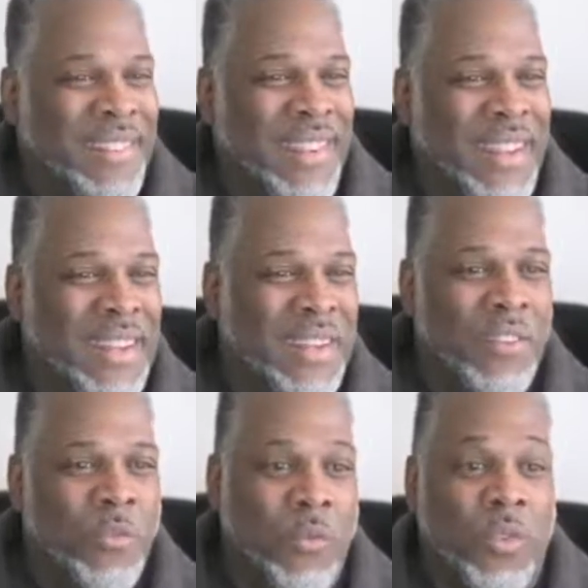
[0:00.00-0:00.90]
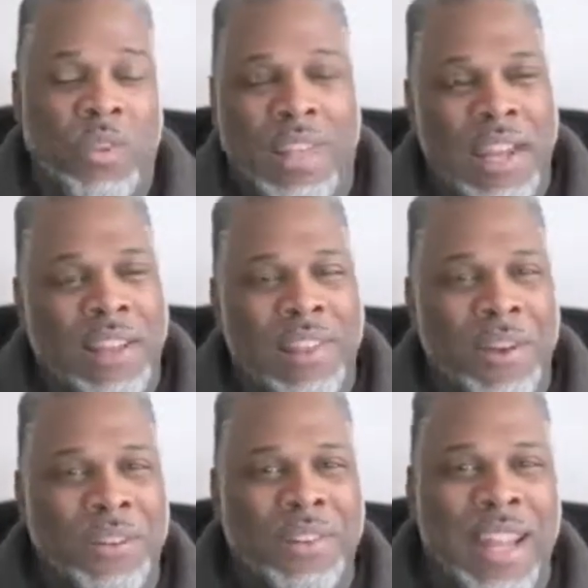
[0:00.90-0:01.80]
and let
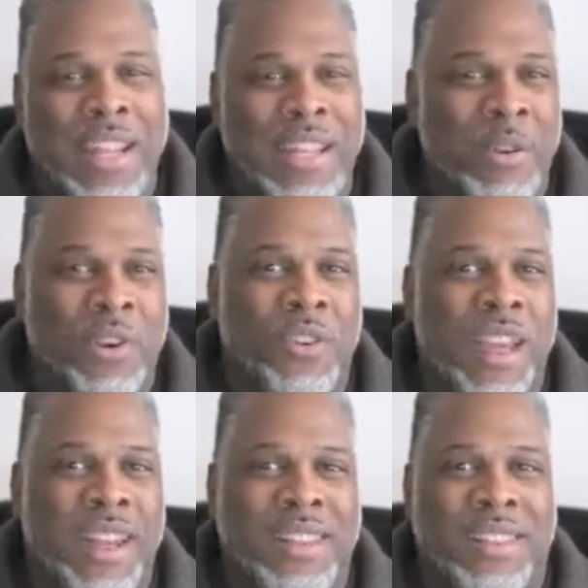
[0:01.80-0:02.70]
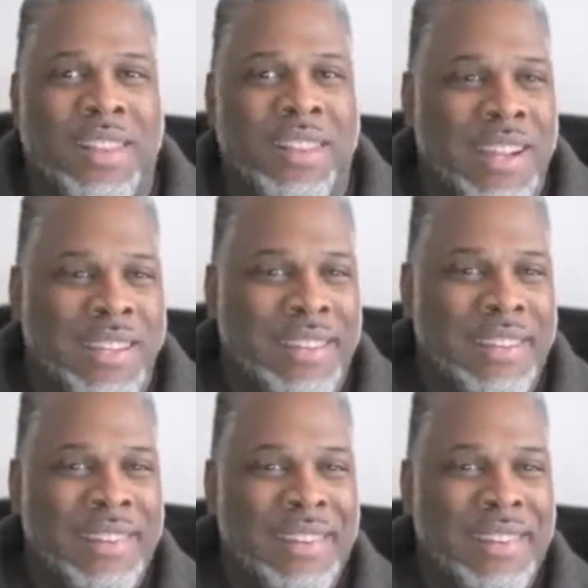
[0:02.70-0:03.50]
alone like democratically elected